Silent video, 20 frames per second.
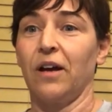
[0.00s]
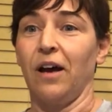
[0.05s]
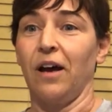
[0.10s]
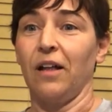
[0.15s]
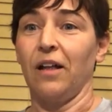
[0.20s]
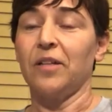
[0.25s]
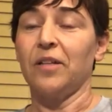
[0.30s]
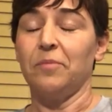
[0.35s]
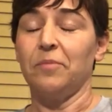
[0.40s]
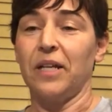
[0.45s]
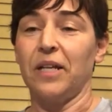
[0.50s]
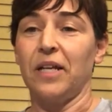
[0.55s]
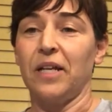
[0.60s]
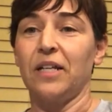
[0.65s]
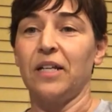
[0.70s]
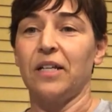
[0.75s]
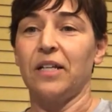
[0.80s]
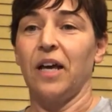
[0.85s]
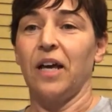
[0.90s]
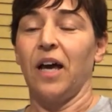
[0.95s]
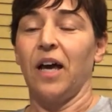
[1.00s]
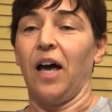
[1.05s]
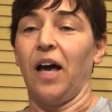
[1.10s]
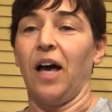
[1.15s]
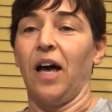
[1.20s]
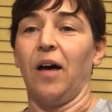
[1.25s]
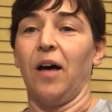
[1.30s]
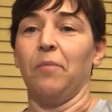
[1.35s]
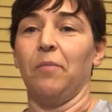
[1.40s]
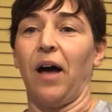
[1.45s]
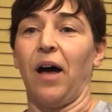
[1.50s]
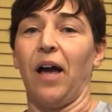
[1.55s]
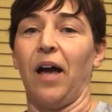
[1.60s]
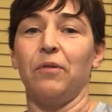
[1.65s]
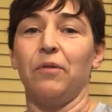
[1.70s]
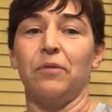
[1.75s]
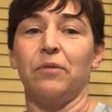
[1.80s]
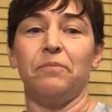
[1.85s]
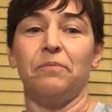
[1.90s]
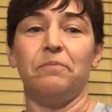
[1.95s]
I'll admit it. I
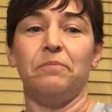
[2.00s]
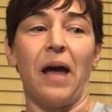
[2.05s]
would